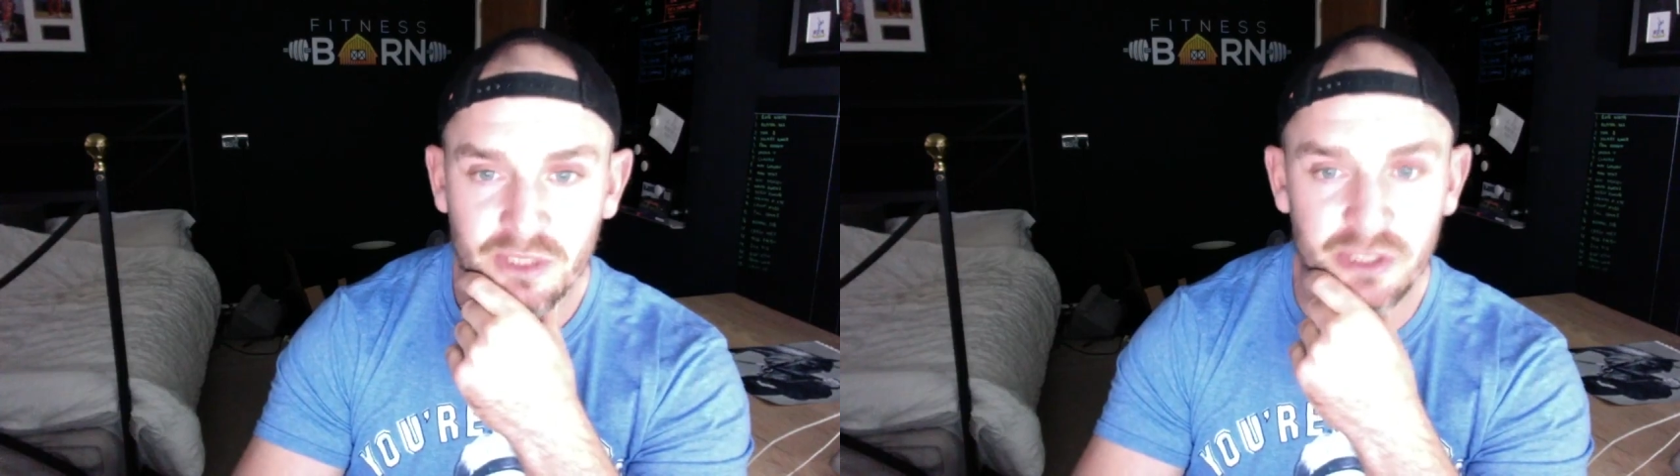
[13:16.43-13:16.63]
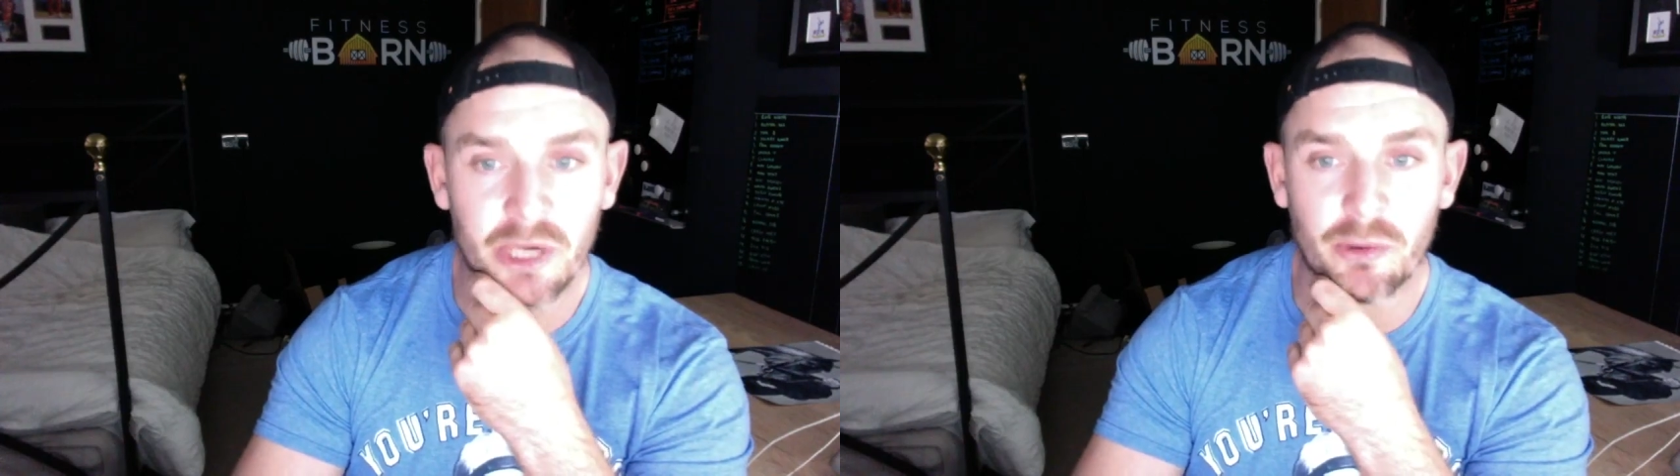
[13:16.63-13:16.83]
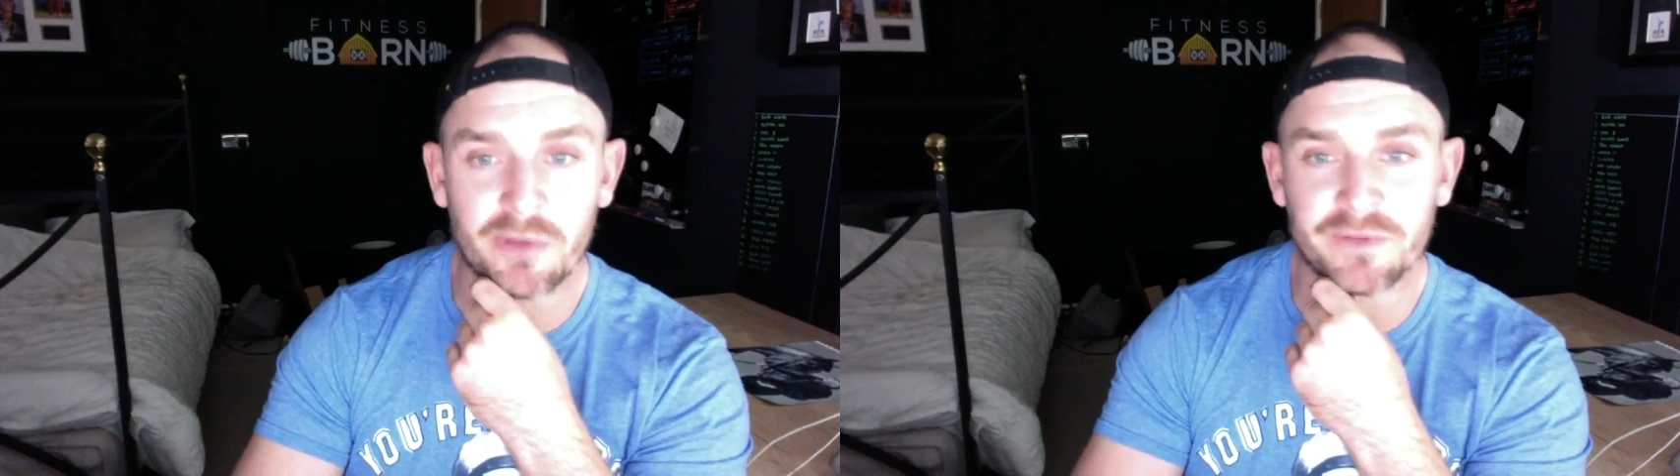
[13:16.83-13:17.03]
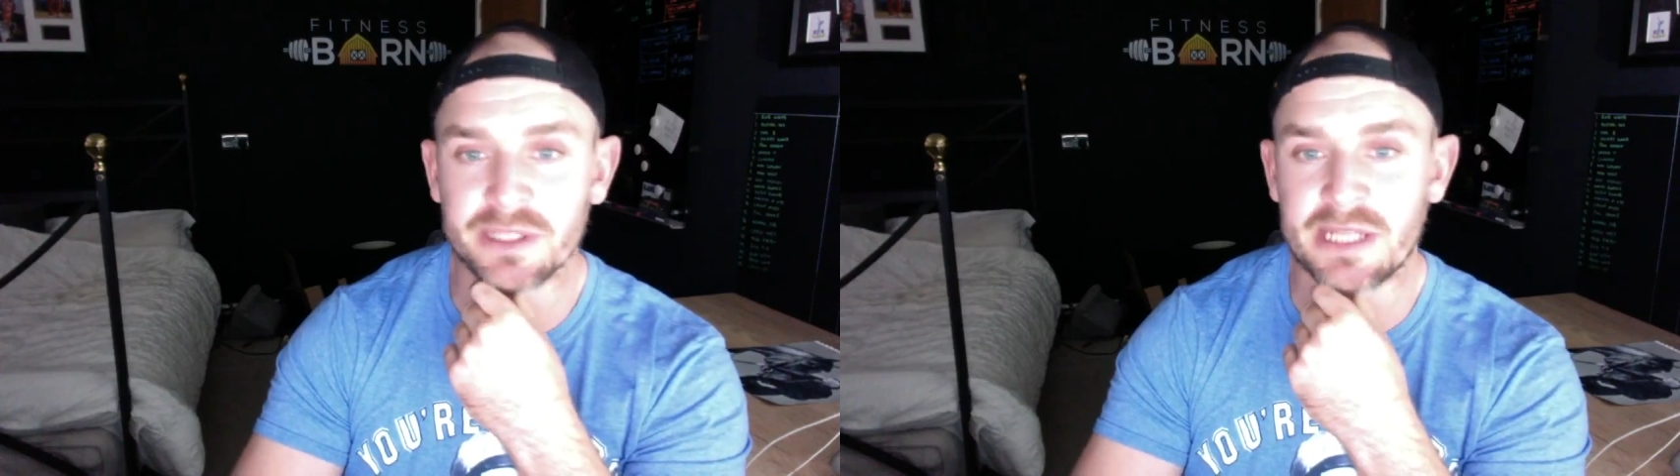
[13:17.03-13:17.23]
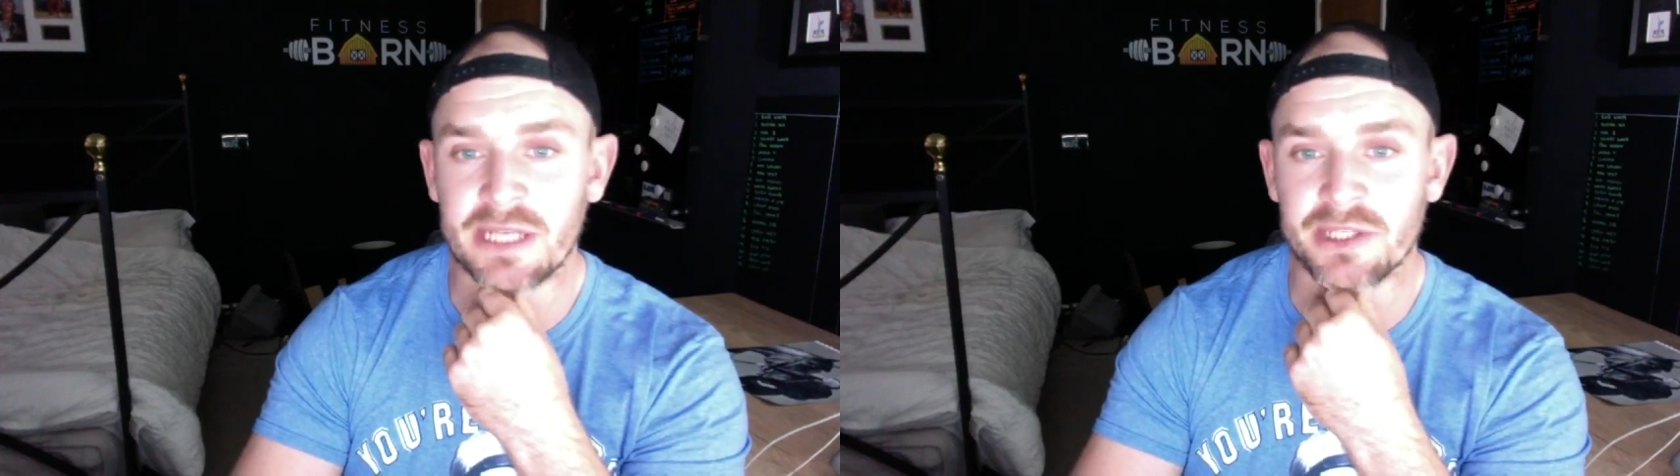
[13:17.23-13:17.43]
and go off on
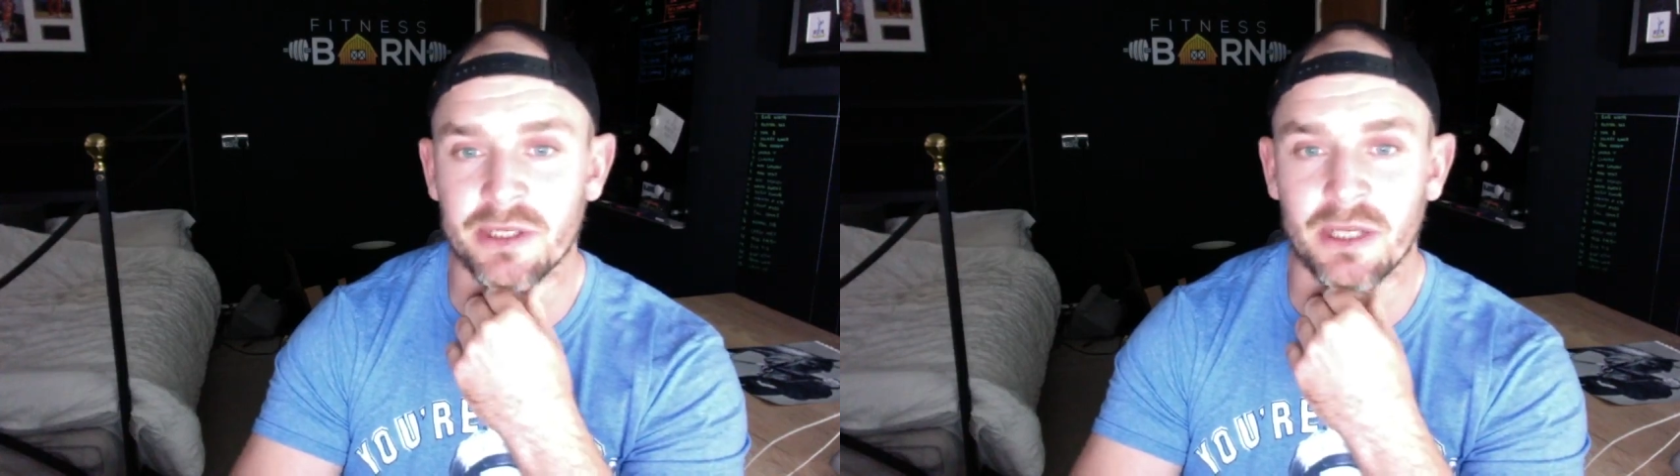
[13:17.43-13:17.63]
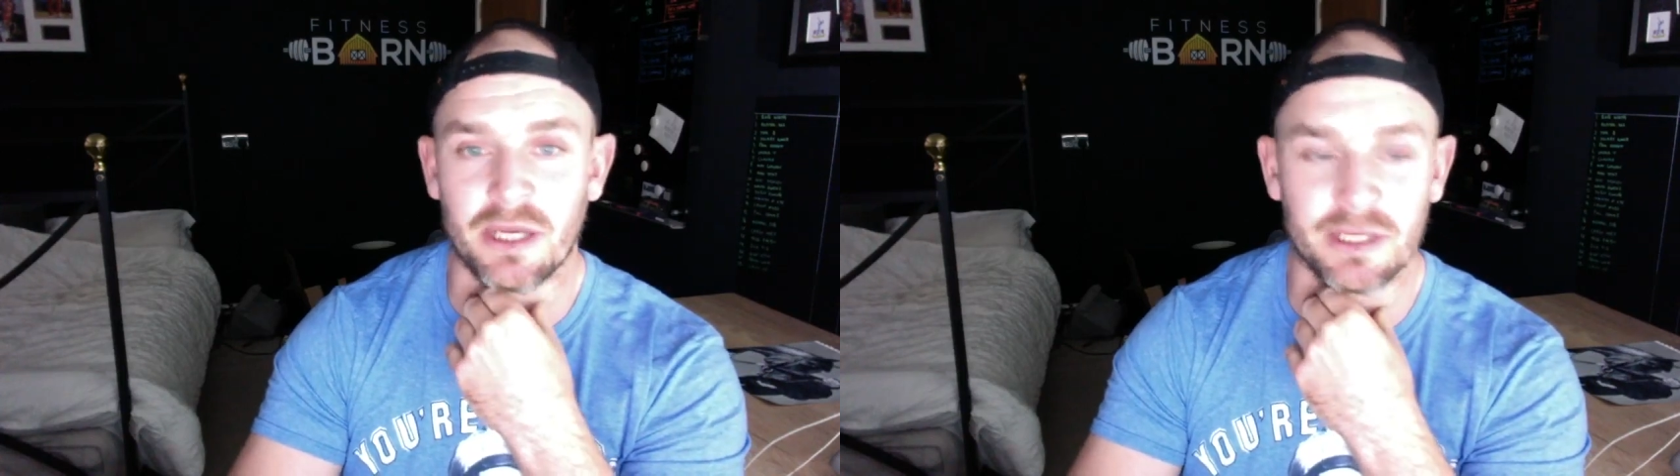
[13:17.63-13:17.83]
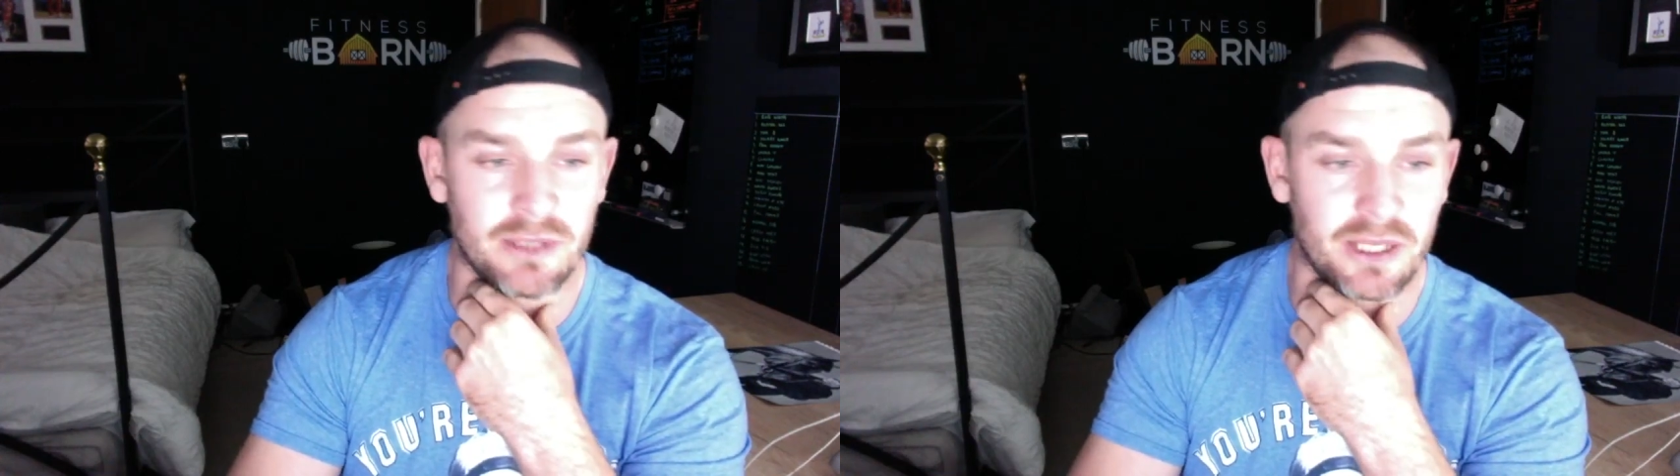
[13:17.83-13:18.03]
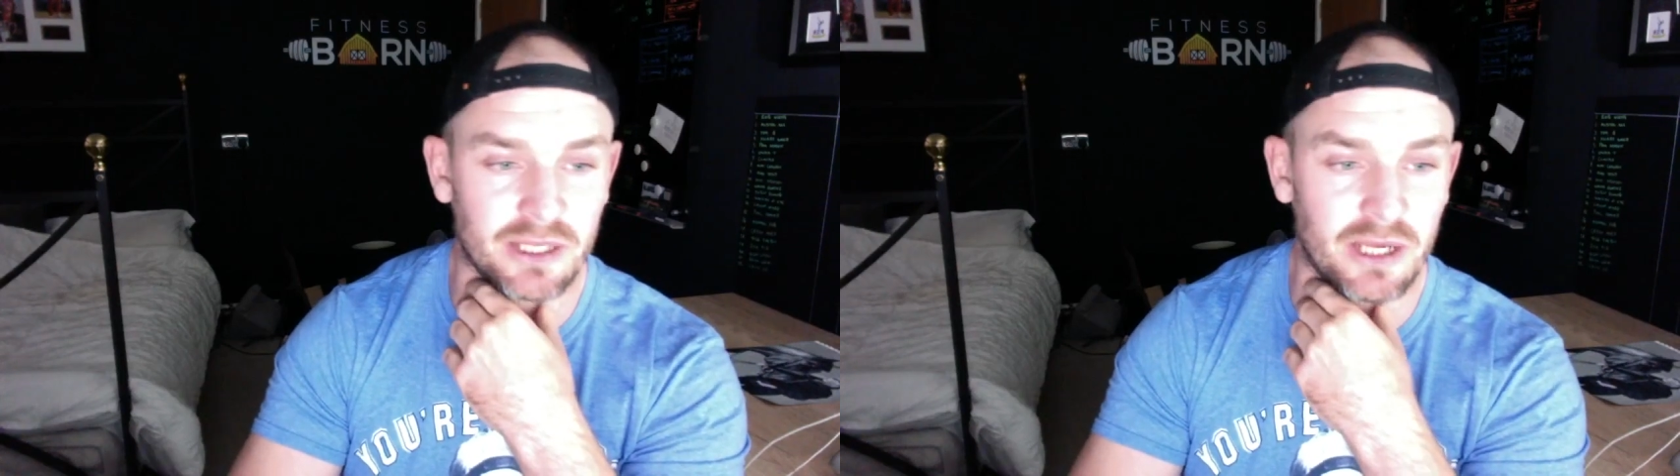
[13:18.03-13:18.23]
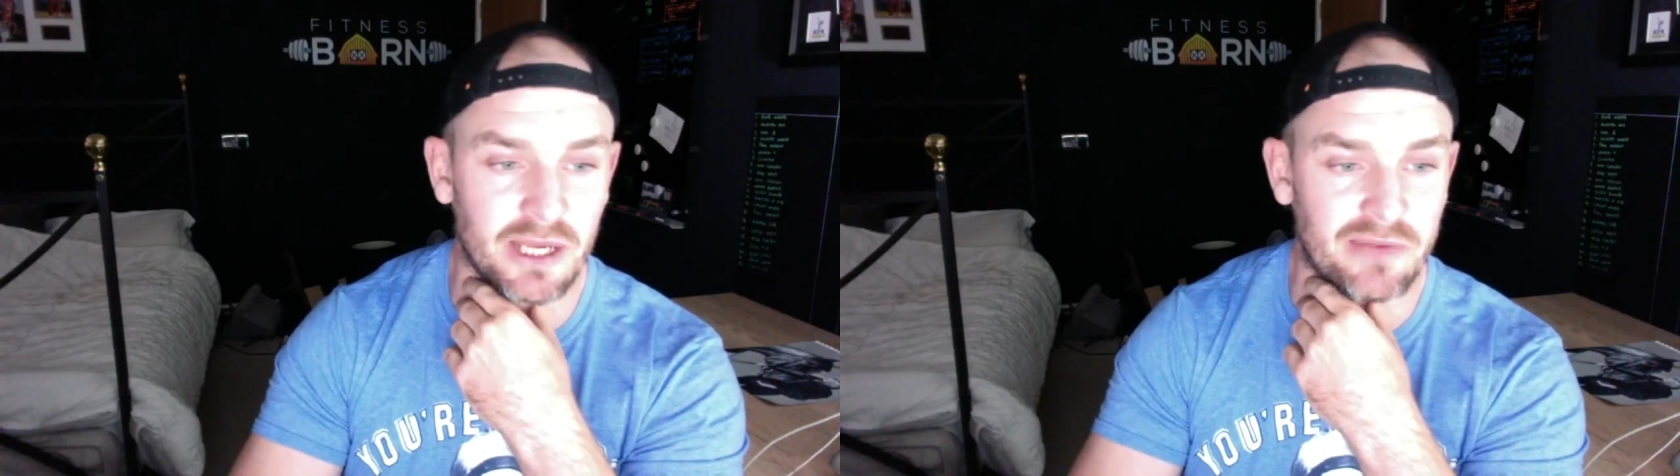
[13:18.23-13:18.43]
a tangent like
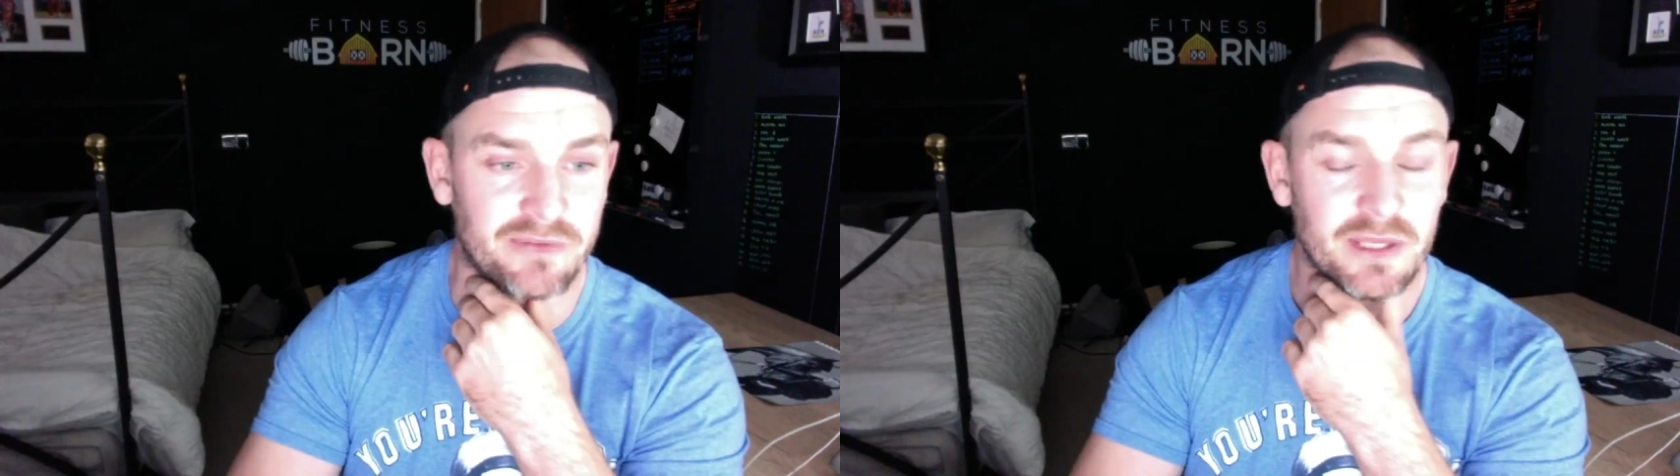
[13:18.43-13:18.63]
like I have,